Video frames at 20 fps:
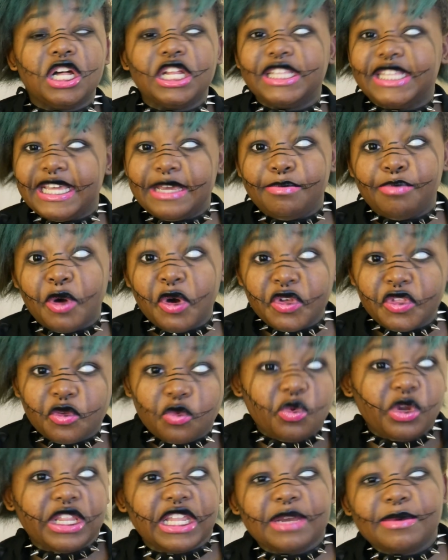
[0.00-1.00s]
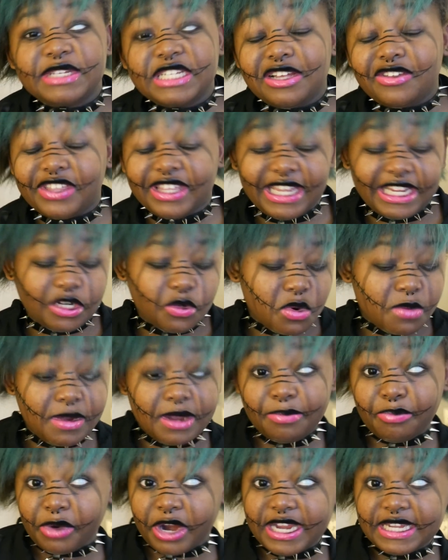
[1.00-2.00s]
They both really like my style. They like to wear my
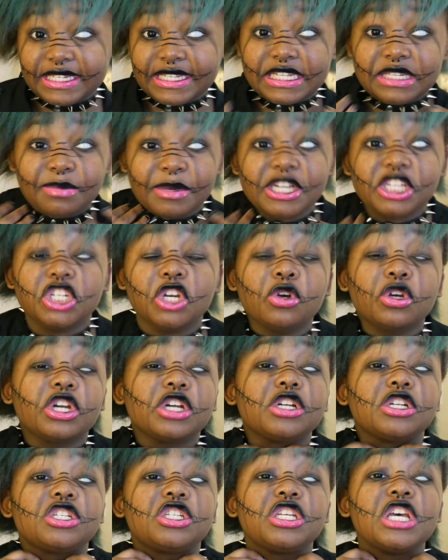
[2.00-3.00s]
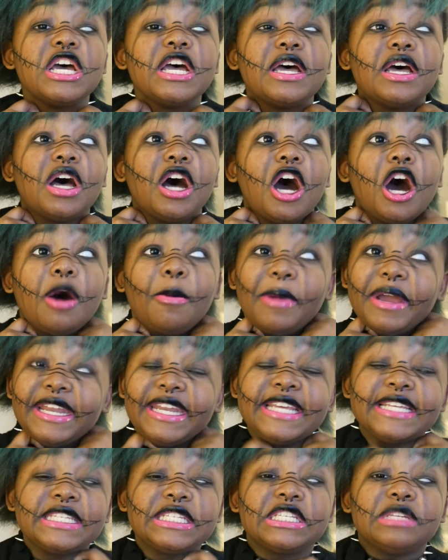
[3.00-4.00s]
bracelets, my chokers. My
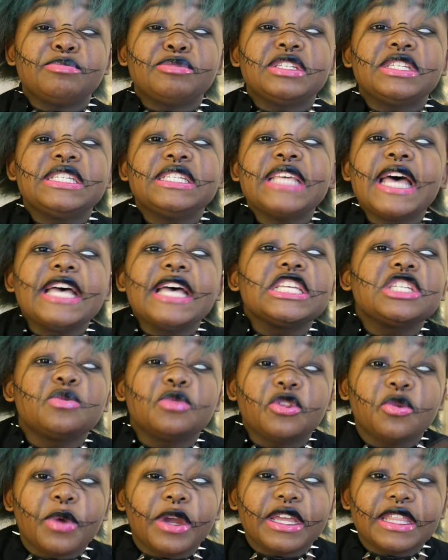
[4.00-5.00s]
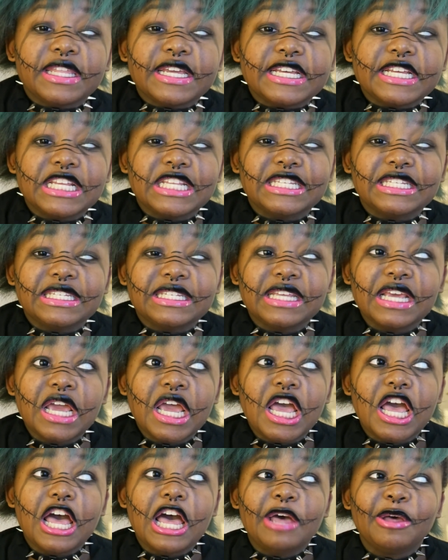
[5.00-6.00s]
niece is obsessed with wearing this.
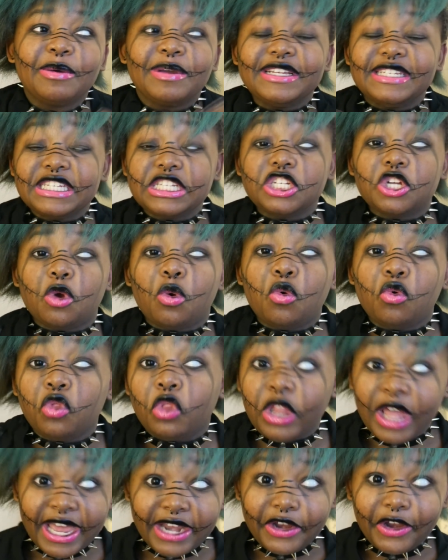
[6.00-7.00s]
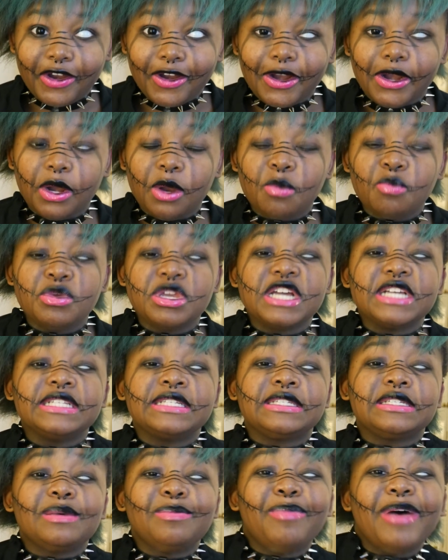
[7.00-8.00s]
My sister won't let her because
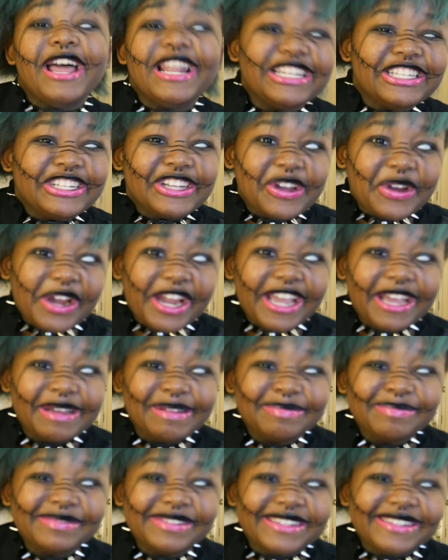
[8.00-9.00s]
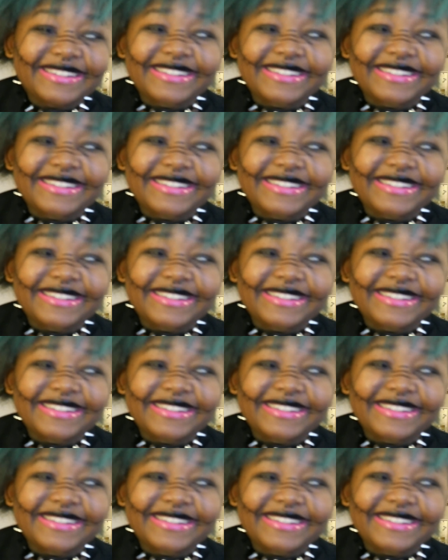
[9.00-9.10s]
it's a pentagram.